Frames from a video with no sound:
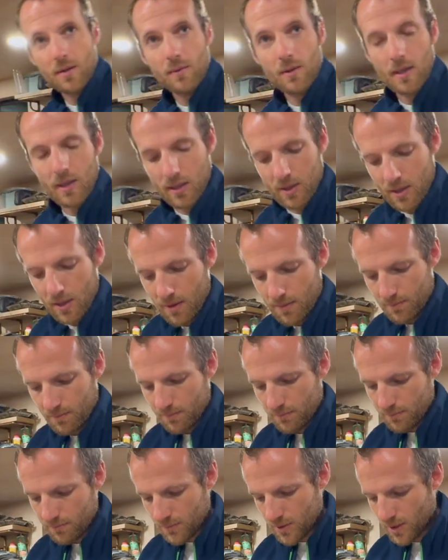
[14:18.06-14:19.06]
when I
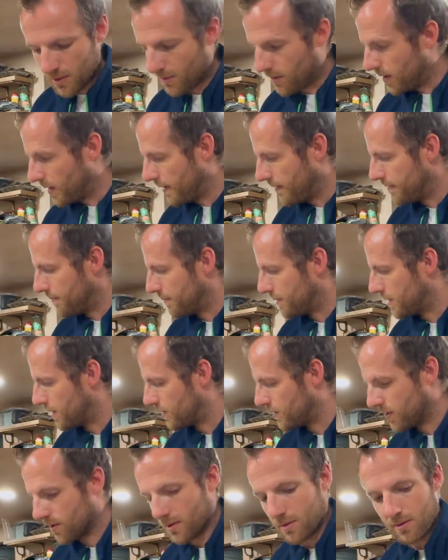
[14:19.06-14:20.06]
come to do it in a different
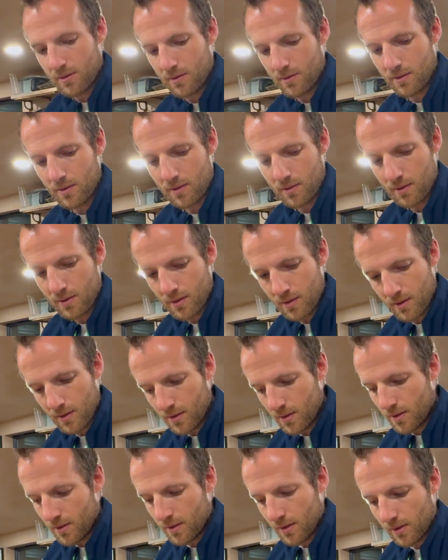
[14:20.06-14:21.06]
position, I
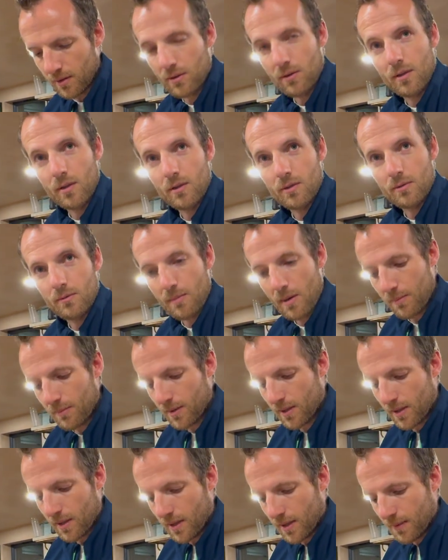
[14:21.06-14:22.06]
do need to
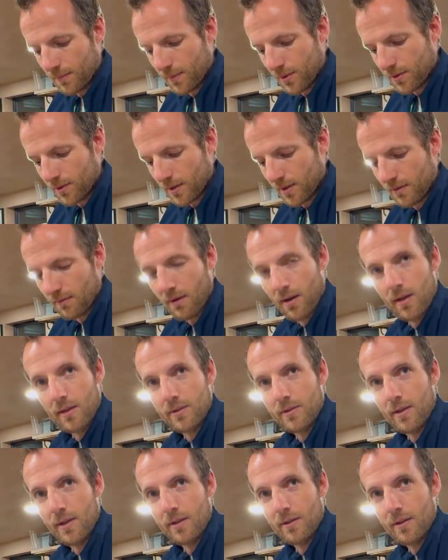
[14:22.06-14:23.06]
remember that I'm using the right
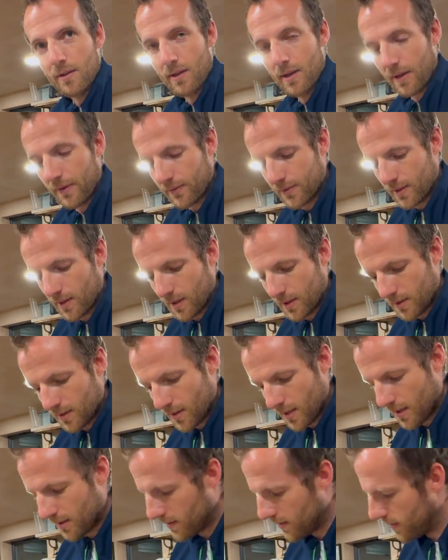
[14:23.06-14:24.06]
side, not the left side.
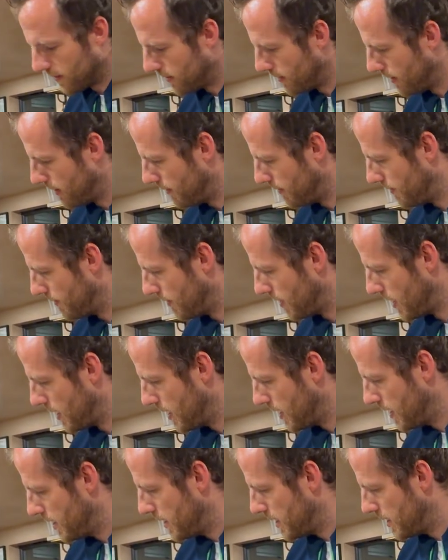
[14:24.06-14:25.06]
So that's just a
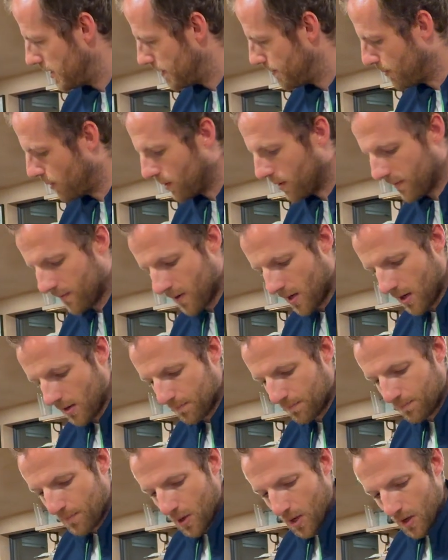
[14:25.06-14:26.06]
point of
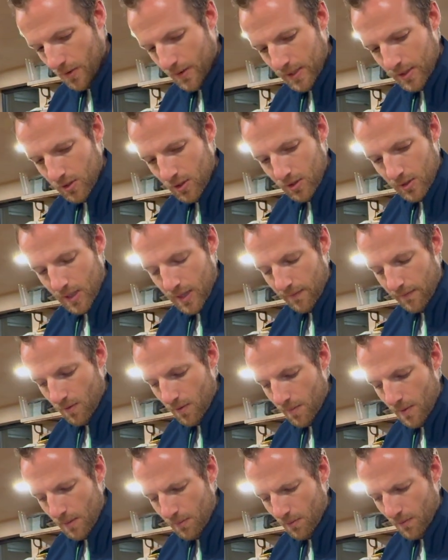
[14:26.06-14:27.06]
note. But this does give you
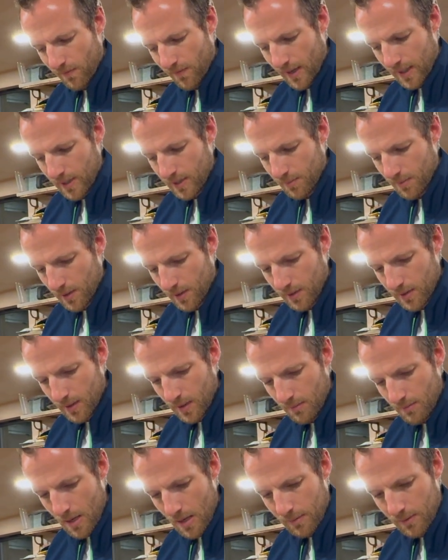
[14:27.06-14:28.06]
a bit more flexibility.
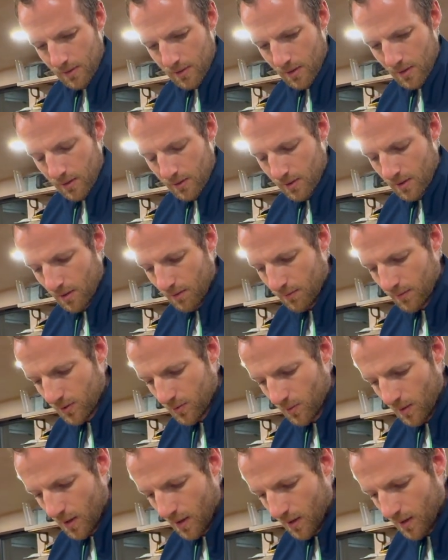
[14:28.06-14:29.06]
There may be certain
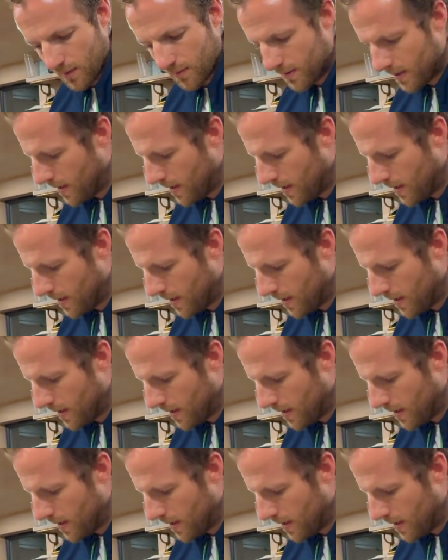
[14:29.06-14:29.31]
scenarios where